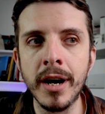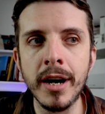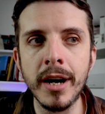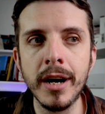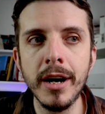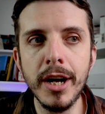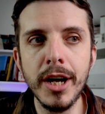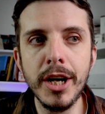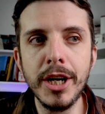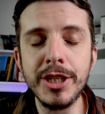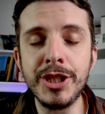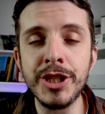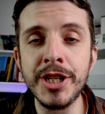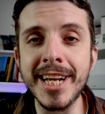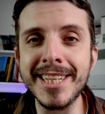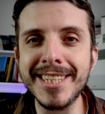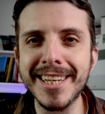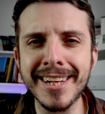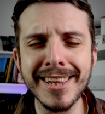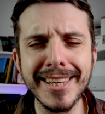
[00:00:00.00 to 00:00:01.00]
are
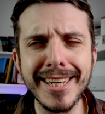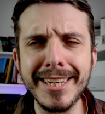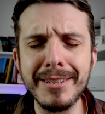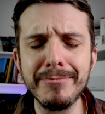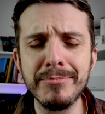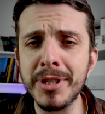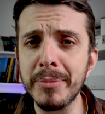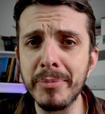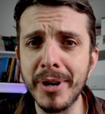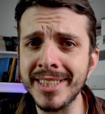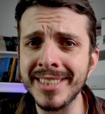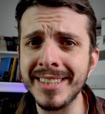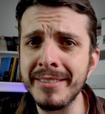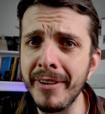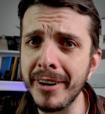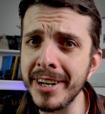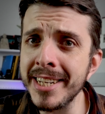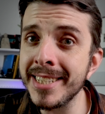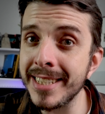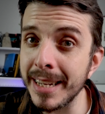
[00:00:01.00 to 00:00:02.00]
genetically,
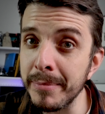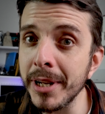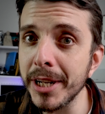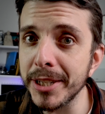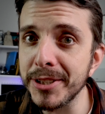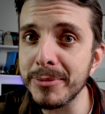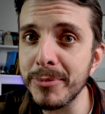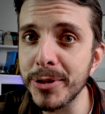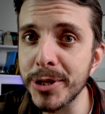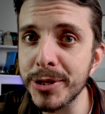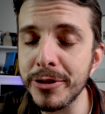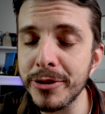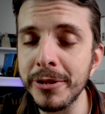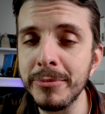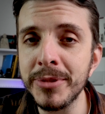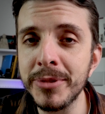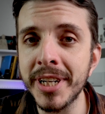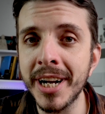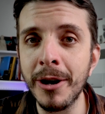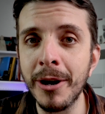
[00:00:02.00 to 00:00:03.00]
surprisingly, very similar to
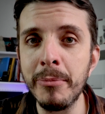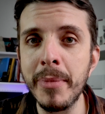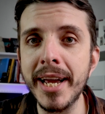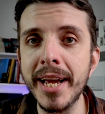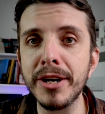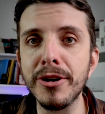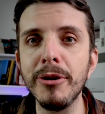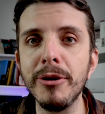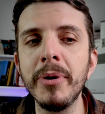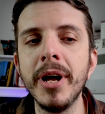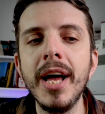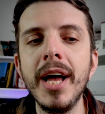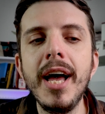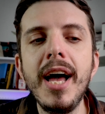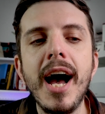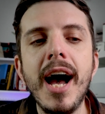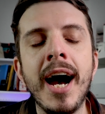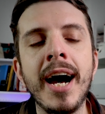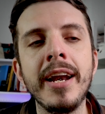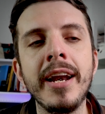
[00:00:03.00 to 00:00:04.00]
mushrooms in our makeup,
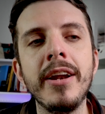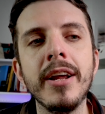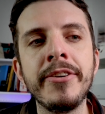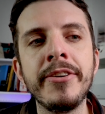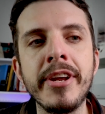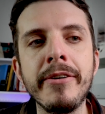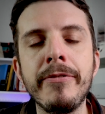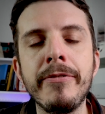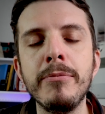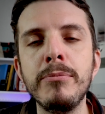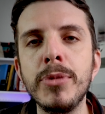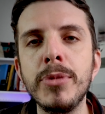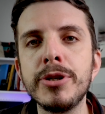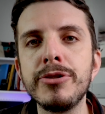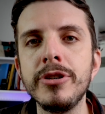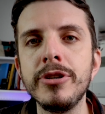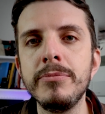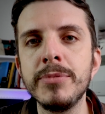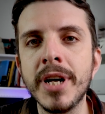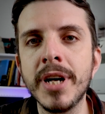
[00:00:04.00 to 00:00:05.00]
and different
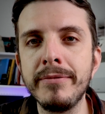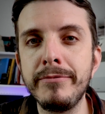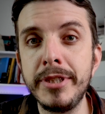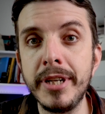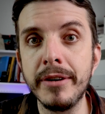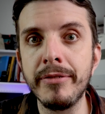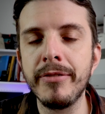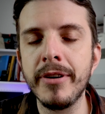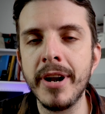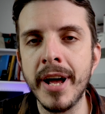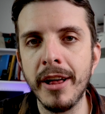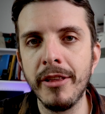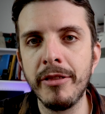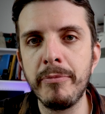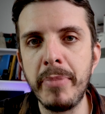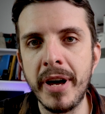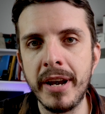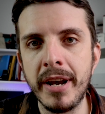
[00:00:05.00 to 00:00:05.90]
mushrooms have different health